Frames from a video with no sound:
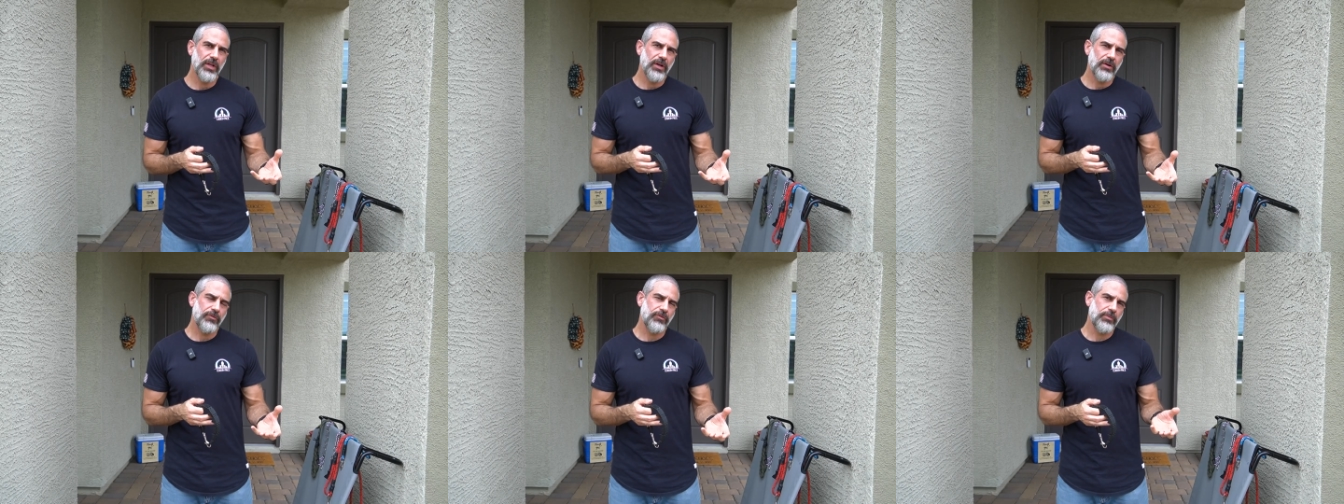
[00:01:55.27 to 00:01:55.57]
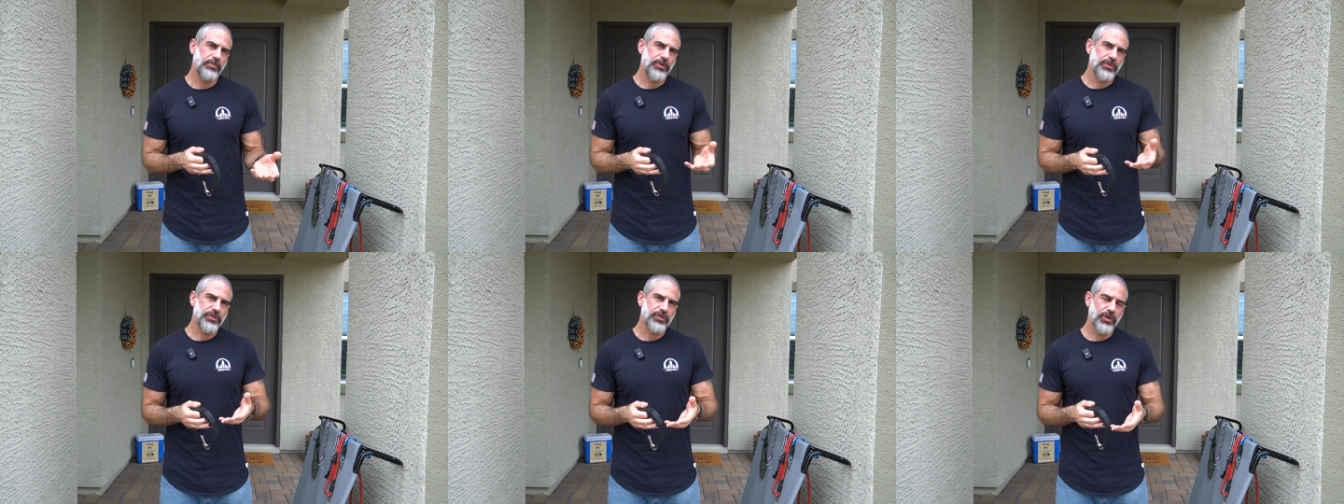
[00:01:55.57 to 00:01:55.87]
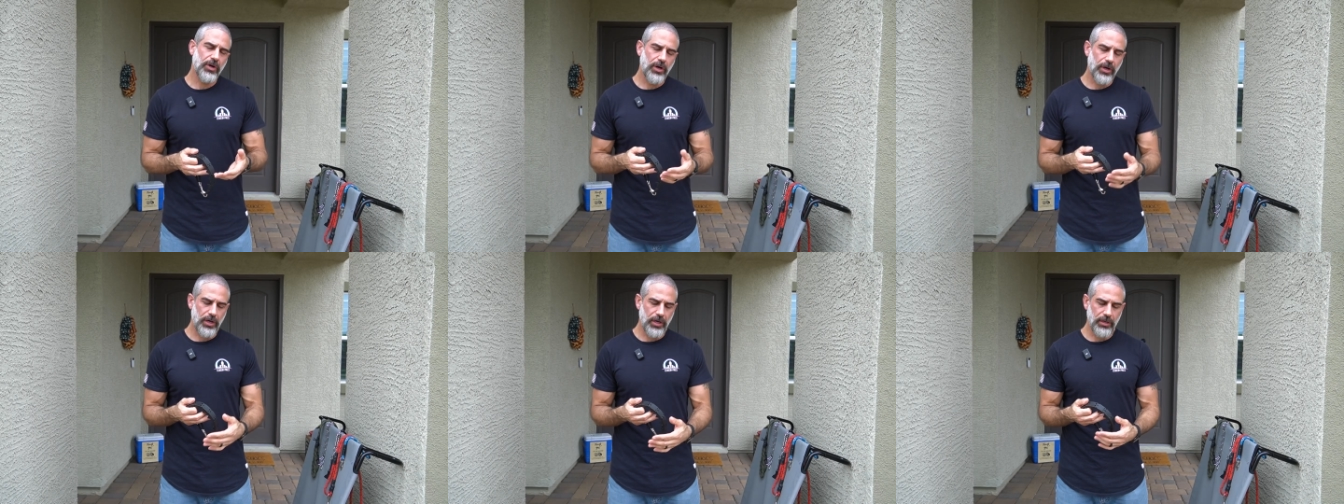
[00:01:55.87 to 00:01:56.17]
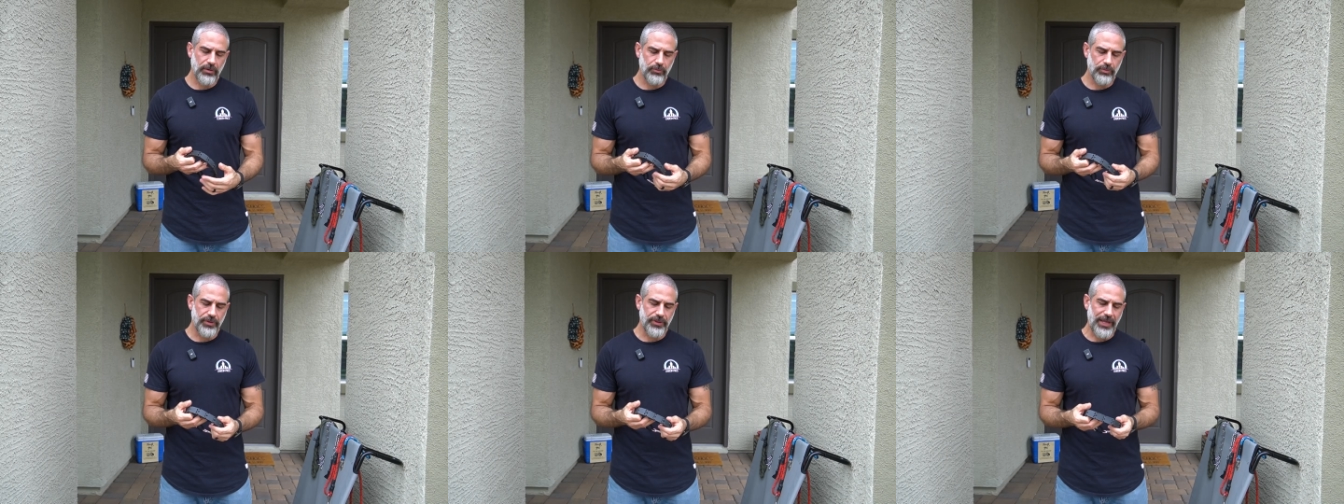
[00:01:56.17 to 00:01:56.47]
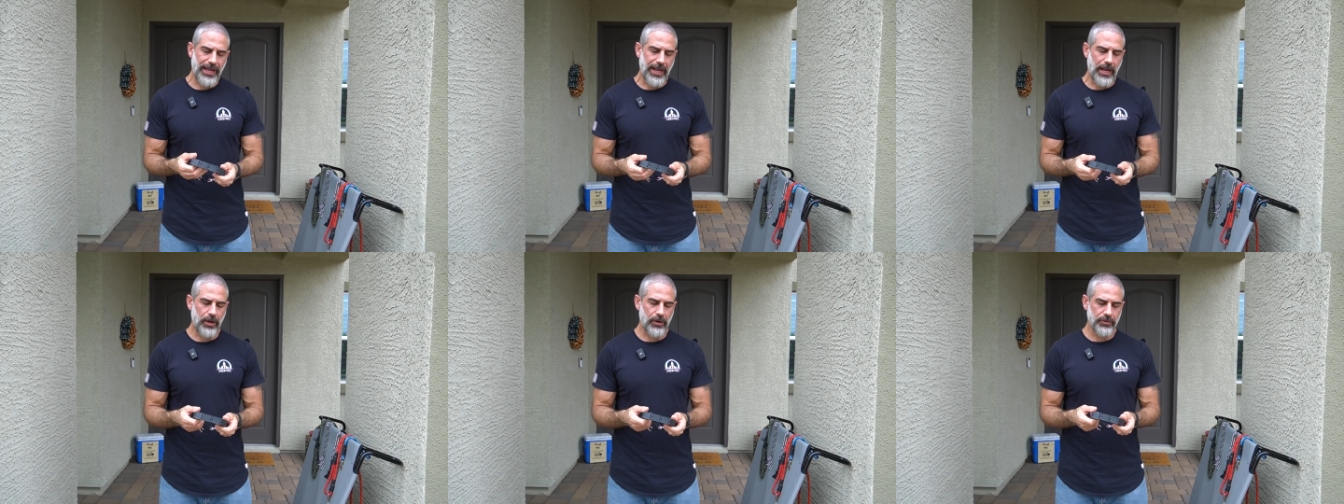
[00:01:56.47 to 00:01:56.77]
from your dog
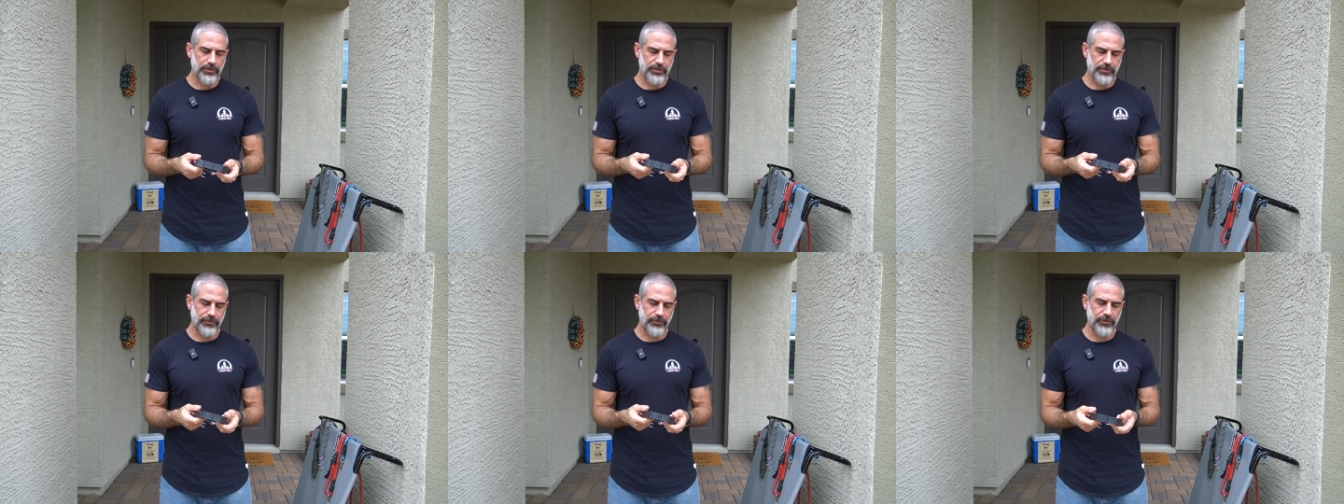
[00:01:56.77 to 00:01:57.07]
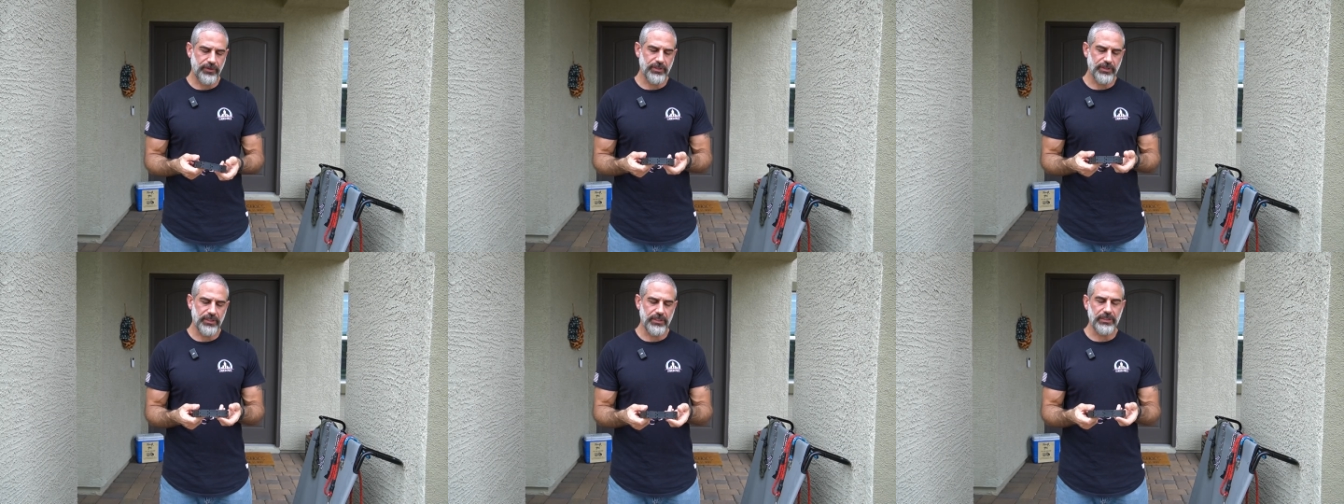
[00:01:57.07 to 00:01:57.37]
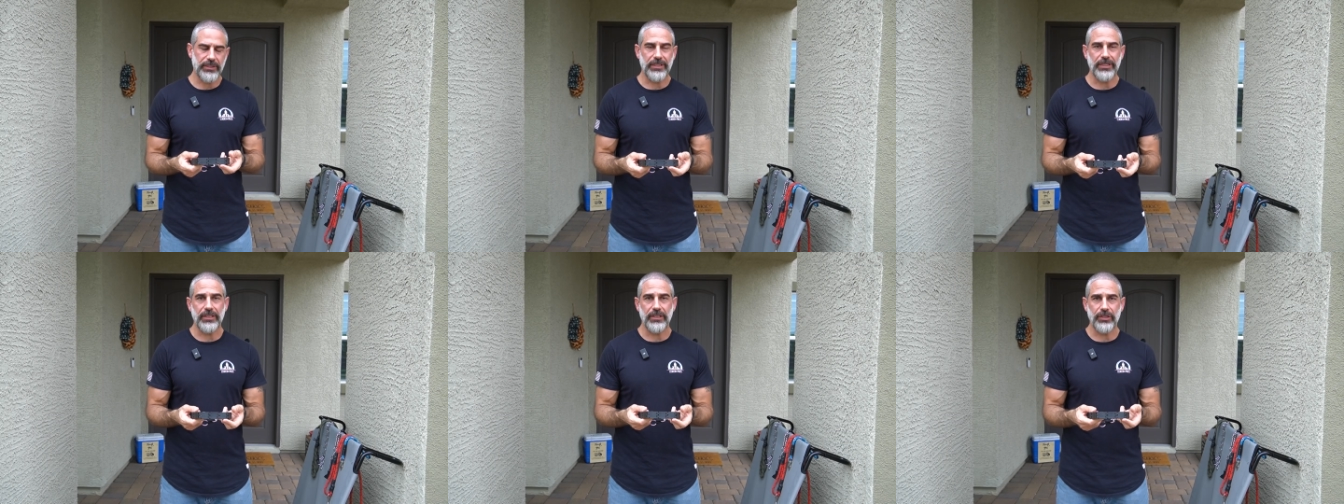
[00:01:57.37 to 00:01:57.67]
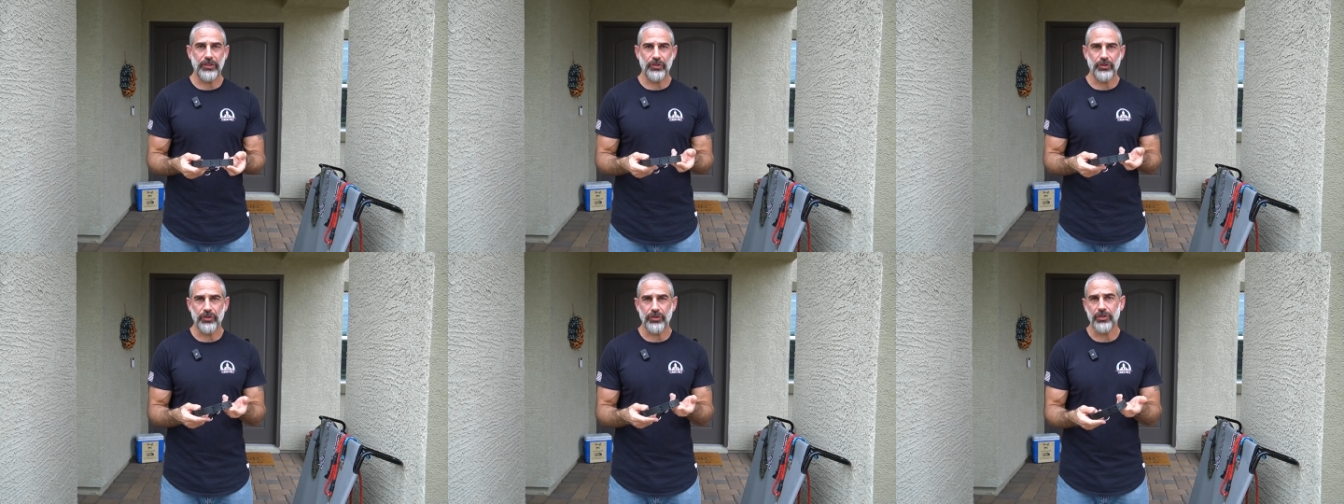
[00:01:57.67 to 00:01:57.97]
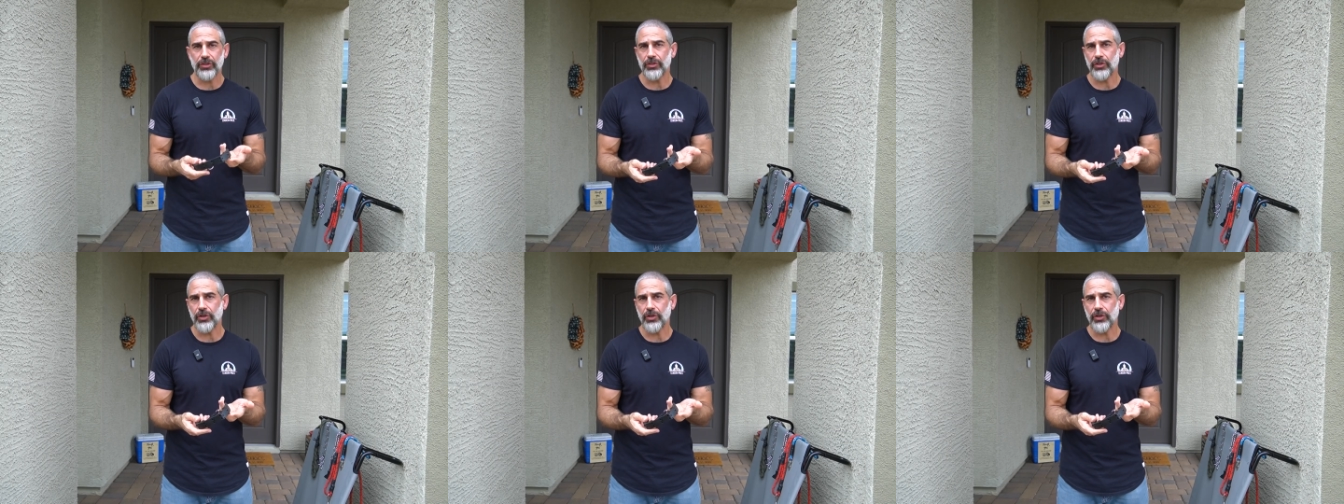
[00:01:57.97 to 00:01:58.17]
without feeling like you're